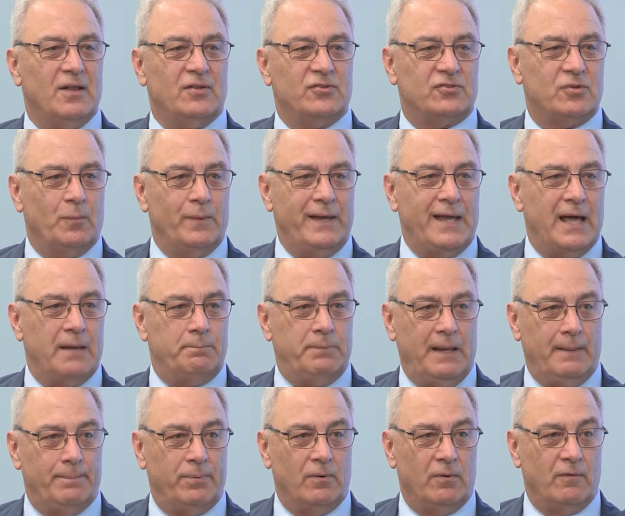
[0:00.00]
So we had
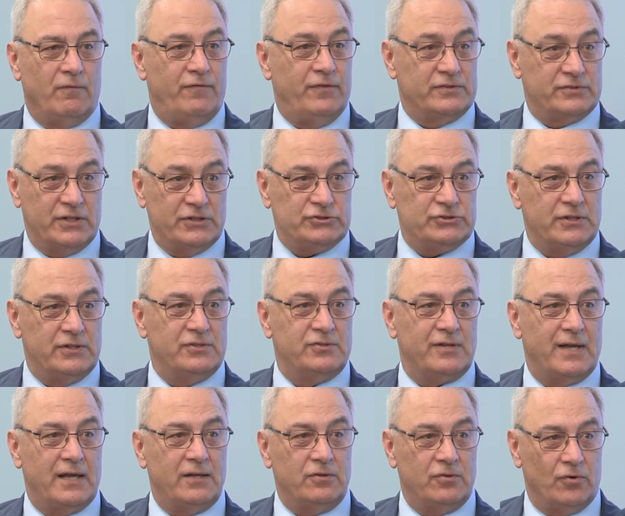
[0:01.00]
people, physicians
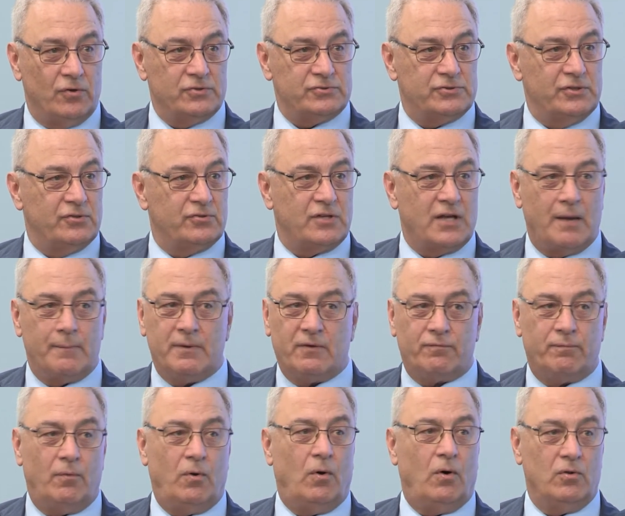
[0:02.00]
and nurses, coming
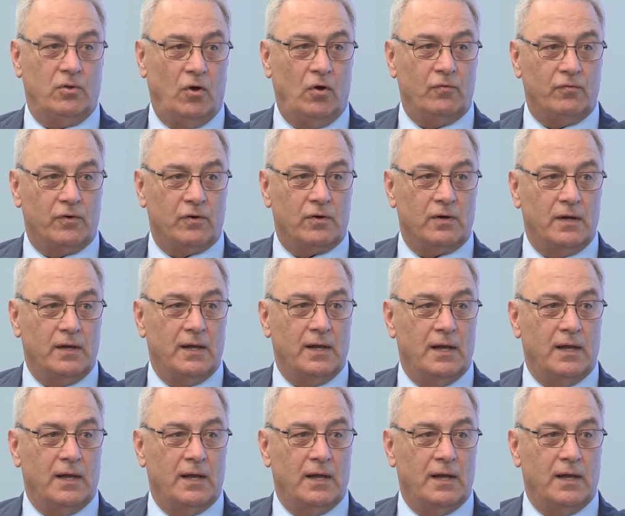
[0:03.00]
from all over.